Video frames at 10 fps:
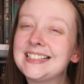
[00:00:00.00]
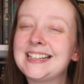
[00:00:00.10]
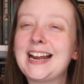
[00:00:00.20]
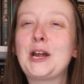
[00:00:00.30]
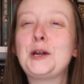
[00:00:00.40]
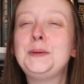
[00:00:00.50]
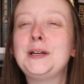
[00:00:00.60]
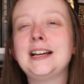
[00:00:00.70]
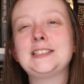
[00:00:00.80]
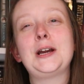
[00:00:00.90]
it. I hope
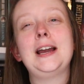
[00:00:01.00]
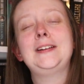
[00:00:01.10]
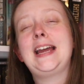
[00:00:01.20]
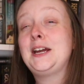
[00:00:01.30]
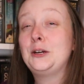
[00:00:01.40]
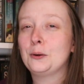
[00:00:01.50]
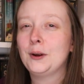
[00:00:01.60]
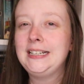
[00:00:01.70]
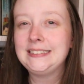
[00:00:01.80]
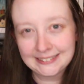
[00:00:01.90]
you guys are having a
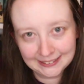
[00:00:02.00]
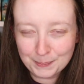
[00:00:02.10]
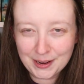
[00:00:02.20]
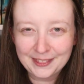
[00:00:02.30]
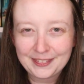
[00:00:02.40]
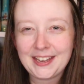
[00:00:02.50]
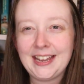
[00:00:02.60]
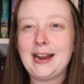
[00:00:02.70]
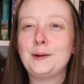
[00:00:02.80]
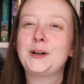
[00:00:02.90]
great month,
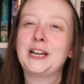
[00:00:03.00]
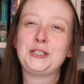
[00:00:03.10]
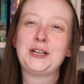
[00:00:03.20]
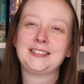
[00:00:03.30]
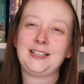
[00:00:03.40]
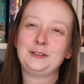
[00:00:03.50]
and I will catch you guys